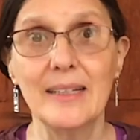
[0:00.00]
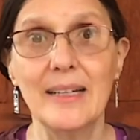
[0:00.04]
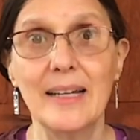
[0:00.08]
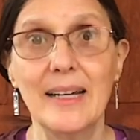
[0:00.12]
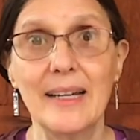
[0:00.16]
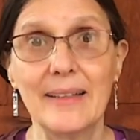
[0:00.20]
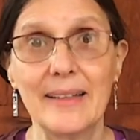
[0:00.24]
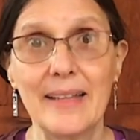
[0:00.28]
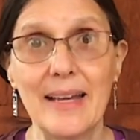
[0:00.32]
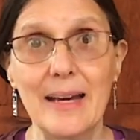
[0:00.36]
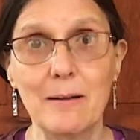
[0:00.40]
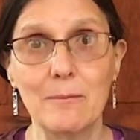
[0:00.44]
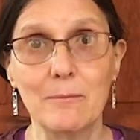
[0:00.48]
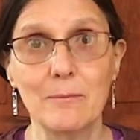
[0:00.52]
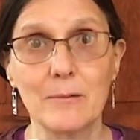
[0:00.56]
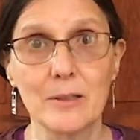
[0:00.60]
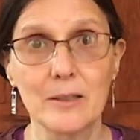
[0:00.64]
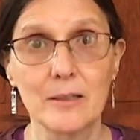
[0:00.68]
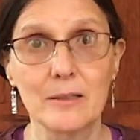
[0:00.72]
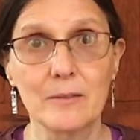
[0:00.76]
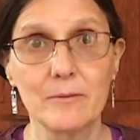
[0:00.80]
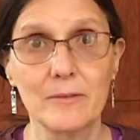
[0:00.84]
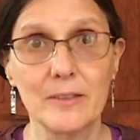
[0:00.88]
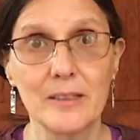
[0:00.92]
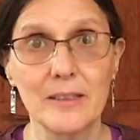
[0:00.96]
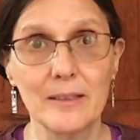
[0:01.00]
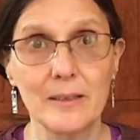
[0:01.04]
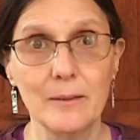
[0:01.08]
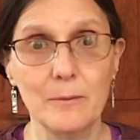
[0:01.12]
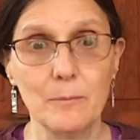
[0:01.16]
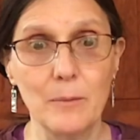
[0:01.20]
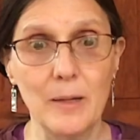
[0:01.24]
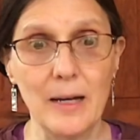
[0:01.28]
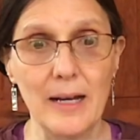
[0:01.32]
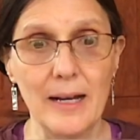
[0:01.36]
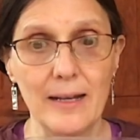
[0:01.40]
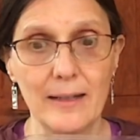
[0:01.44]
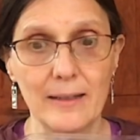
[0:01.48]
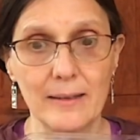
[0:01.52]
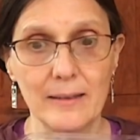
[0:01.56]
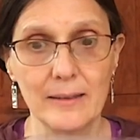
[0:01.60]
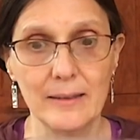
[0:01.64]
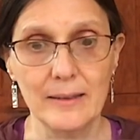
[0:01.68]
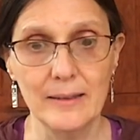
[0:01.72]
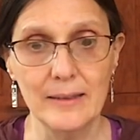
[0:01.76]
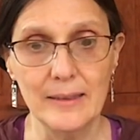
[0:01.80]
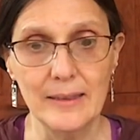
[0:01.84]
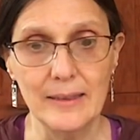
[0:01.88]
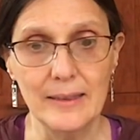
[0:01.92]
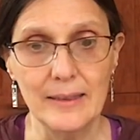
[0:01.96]
and that worked really well.
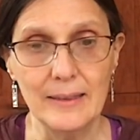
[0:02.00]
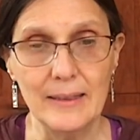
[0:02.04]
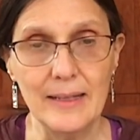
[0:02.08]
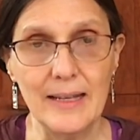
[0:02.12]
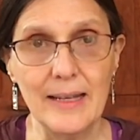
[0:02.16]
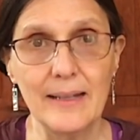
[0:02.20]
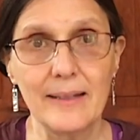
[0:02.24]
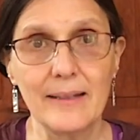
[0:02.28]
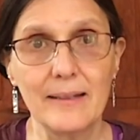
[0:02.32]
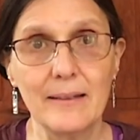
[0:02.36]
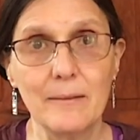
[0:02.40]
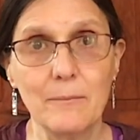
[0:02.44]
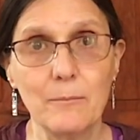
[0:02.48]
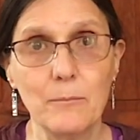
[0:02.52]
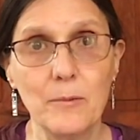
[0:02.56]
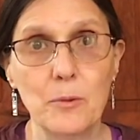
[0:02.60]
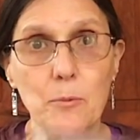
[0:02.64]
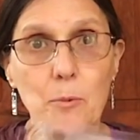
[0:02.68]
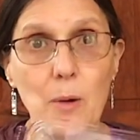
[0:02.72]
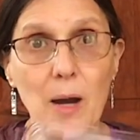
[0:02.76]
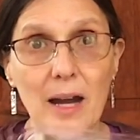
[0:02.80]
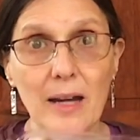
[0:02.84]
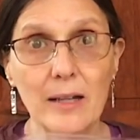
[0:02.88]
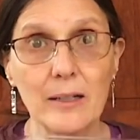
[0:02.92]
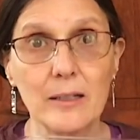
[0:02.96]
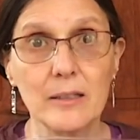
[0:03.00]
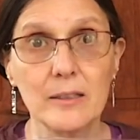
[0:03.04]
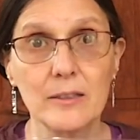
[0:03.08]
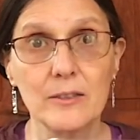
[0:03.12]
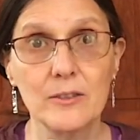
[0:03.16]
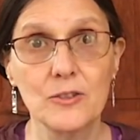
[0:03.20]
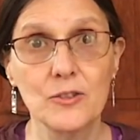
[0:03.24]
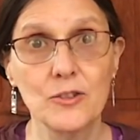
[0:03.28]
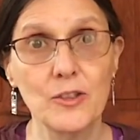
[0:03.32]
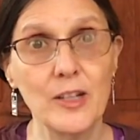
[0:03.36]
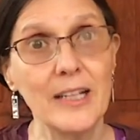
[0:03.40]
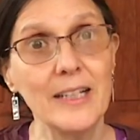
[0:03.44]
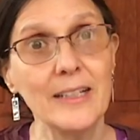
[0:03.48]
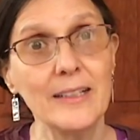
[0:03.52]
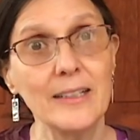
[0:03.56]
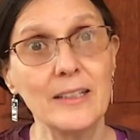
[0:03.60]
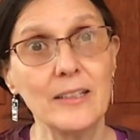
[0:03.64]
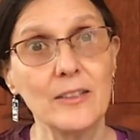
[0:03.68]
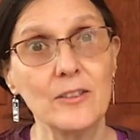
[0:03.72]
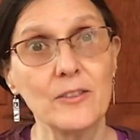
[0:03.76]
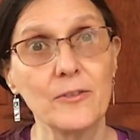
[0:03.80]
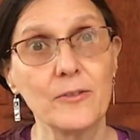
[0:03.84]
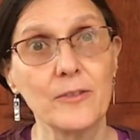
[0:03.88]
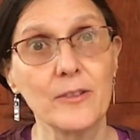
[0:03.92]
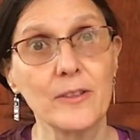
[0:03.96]
And we want good
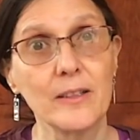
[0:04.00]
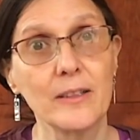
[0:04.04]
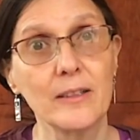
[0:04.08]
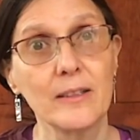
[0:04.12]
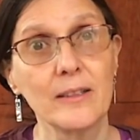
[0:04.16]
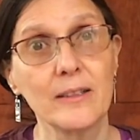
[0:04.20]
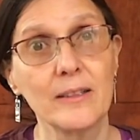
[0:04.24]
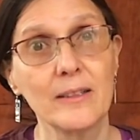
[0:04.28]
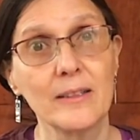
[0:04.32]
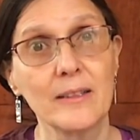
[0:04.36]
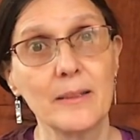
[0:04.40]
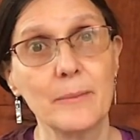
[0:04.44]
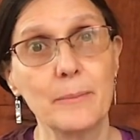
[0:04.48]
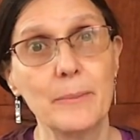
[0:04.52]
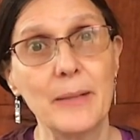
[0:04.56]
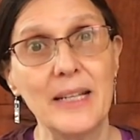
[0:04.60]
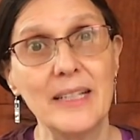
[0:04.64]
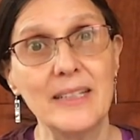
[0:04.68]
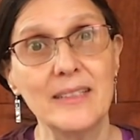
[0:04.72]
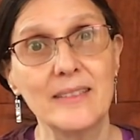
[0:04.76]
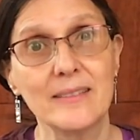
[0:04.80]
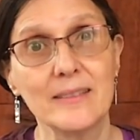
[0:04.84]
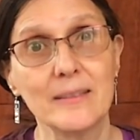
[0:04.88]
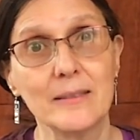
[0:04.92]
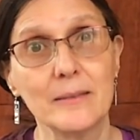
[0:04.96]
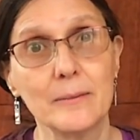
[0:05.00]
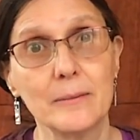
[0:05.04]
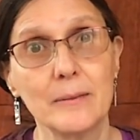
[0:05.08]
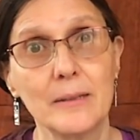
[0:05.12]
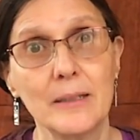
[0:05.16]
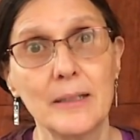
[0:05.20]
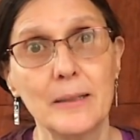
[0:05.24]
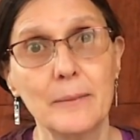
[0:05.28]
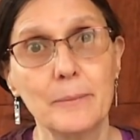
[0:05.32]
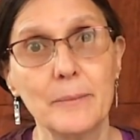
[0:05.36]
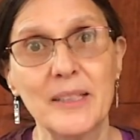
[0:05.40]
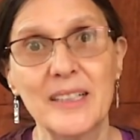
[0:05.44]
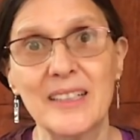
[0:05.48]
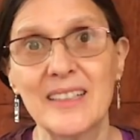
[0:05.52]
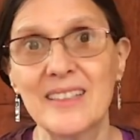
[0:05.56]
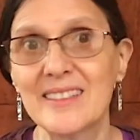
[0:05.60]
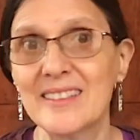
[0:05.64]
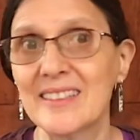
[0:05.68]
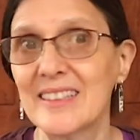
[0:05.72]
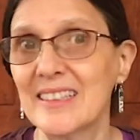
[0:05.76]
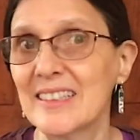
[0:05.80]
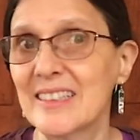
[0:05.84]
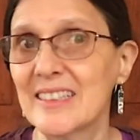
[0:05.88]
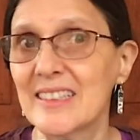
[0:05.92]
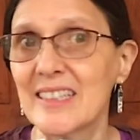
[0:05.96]
drainage for the basil
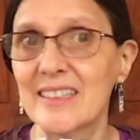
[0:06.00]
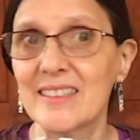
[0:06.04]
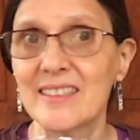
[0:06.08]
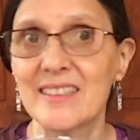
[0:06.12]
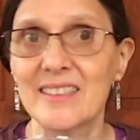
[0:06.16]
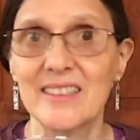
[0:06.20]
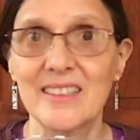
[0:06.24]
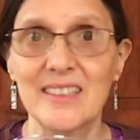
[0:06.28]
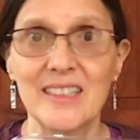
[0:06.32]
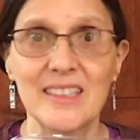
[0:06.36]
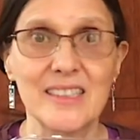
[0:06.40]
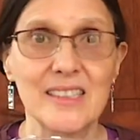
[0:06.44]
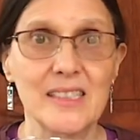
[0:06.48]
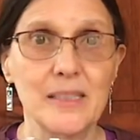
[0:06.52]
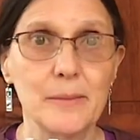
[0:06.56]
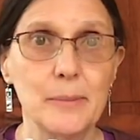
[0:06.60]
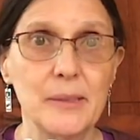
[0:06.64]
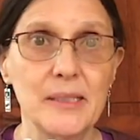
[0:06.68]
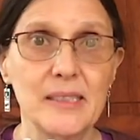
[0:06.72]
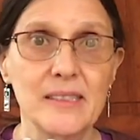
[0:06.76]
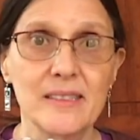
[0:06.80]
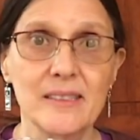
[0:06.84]
because it doesn't like to be